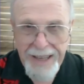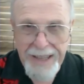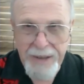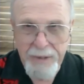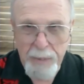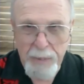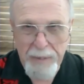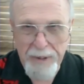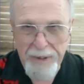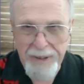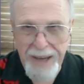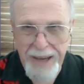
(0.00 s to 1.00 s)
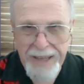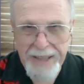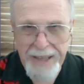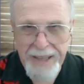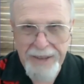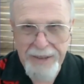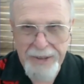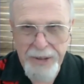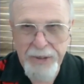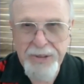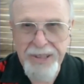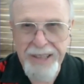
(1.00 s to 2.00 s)
there were people, I, I
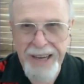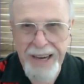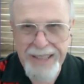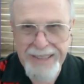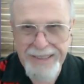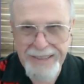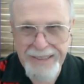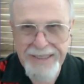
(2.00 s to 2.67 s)
usually got it,